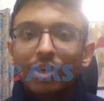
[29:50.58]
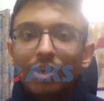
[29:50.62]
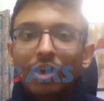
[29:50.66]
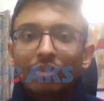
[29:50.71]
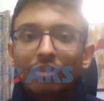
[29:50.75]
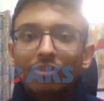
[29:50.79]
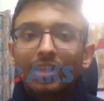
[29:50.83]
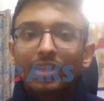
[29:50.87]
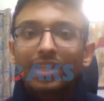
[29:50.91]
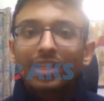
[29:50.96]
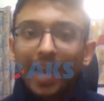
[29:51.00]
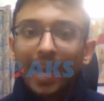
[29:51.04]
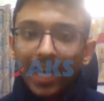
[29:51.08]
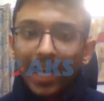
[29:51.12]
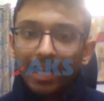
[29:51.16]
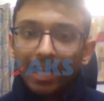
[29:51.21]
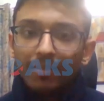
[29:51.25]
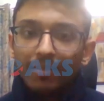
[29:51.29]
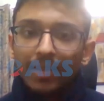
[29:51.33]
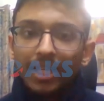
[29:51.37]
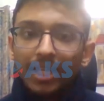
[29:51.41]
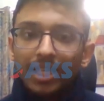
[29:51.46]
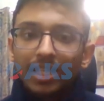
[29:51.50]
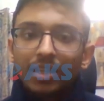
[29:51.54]
they would often
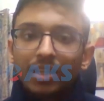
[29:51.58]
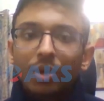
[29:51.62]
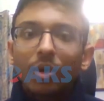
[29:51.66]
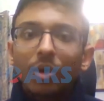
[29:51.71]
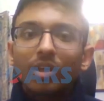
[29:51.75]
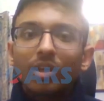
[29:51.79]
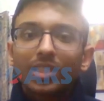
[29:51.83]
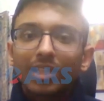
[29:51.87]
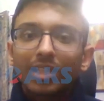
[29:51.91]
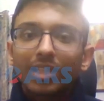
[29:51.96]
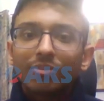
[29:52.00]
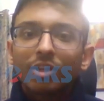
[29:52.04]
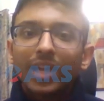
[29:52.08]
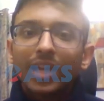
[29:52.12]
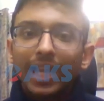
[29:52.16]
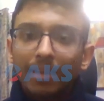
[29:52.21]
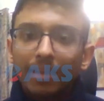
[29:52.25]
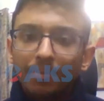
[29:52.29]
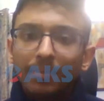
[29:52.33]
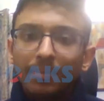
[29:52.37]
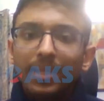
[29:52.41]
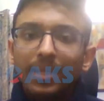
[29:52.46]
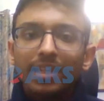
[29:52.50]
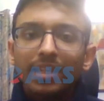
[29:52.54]
guide me or they would
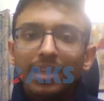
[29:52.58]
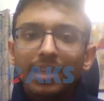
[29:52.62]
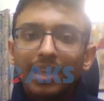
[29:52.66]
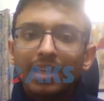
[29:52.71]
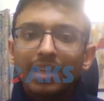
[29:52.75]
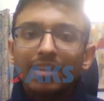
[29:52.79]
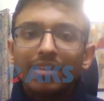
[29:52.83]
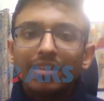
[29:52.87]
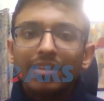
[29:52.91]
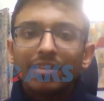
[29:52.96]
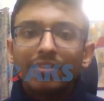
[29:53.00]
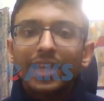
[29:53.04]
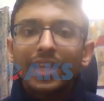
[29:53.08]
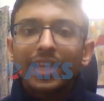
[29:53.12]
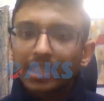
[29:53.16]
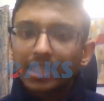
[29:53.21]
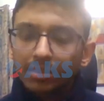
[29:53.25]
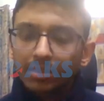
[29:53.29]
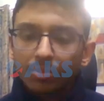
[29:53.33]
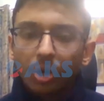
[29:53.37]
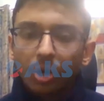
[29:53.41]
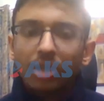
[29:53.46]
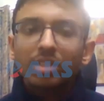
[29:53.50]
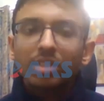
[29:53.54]
help me in
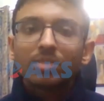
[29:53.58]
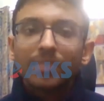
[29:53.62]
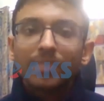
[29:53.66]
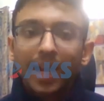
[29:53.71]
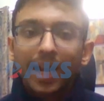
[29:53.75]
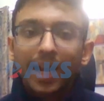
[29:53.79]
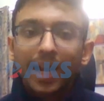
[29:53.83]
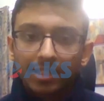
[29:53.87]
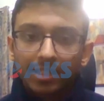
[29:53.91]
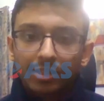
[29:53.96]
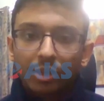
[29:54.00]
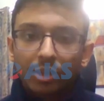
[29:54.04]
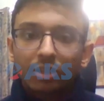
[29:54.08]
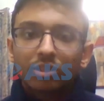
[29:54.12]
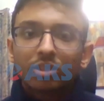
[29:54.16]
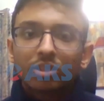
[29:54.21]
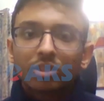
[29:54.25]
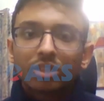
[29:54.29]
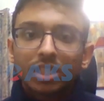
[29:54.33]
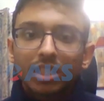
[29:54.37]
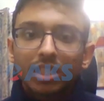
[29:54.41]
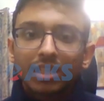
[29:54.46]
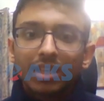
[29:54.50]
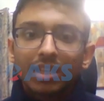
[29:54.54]
very small matters
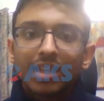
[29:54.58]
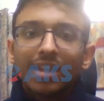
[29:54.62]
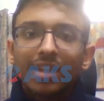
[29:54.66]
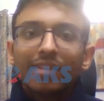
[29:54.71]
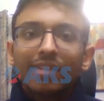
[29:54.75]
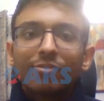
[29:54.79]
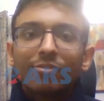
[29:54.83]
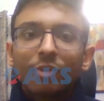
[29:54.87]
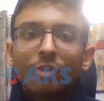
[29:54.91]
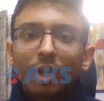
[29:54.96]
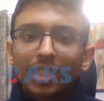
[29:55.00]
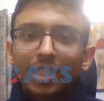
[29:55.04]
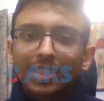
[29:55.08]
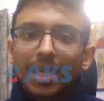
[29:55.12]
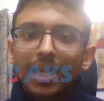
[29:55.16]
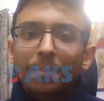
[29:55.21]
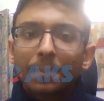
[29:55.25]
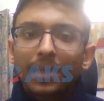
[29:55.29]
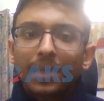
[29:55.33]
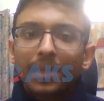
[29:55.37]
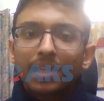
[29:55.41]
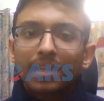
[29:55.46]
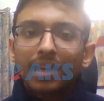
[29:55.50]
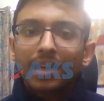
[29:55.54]
also, sir. For
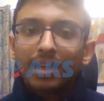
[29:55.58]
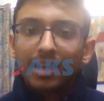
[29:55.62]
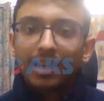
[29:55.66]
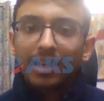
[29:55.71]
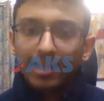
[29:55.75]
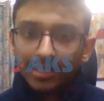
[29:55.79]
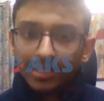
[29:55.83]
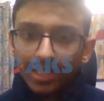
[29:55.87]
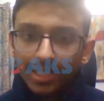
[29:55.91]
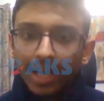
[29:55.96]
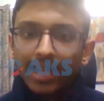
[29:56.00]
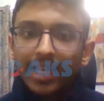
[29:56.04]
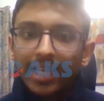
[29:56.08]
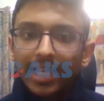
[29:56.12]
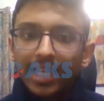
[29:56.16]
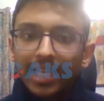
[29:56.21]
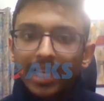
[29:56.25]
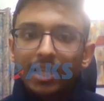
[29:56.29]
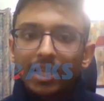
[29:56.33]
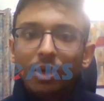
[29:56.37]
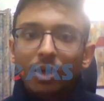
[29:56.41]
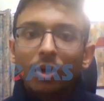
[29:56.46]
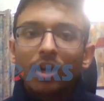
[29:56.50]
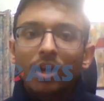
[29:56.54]
example,
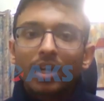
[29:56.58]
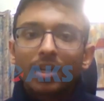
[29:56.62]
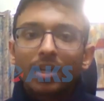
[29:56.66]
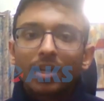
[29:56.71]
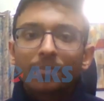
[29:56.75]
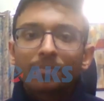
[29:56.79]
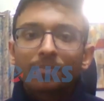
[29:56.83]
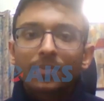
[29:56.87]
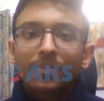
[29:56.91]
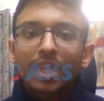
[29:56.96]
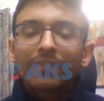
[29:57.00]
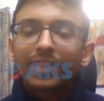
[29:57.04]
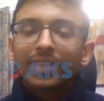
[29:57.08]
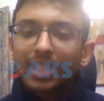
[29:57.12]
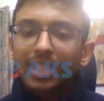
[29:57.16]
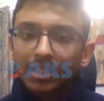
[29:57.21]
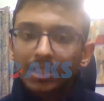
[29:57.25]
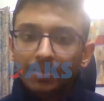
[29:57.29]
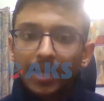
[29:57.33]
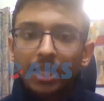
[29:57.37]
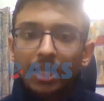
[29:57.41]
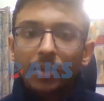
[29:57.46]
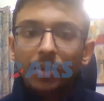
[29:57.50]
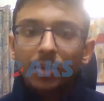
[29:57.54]
studying or
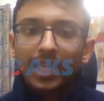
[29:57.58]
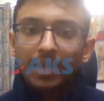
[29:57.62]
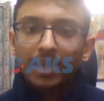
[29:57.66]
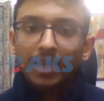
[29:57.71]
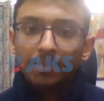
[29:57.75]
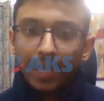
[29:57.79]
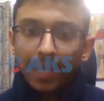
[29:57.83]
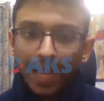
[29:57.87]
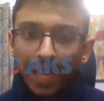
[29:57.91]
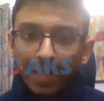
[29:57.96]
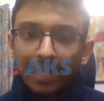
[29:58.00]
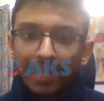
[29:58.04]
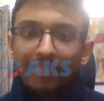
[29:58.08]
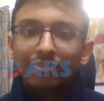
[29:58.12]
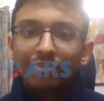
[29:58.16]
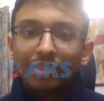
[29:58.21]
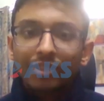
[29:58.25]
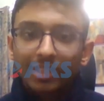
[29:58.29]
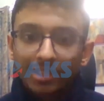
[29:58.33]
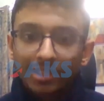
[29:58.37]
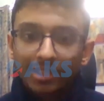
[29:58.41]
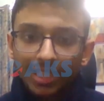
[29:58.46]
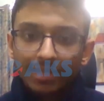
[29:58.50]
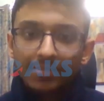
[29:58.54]
with respect to any
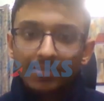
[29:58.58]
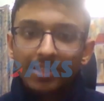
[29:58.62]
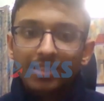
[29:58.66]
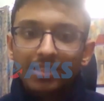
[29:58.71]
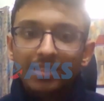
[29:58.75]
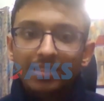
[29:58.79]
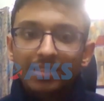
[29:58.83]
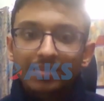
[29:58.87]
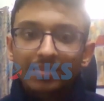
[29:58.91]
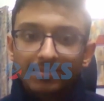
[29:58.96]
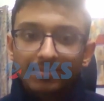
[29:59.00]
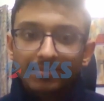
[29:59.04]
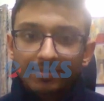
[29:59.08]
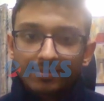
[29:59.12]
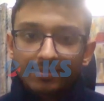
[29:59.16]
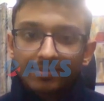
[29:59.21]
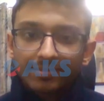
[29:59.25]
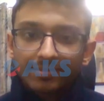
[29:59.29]
planning for the same, sir.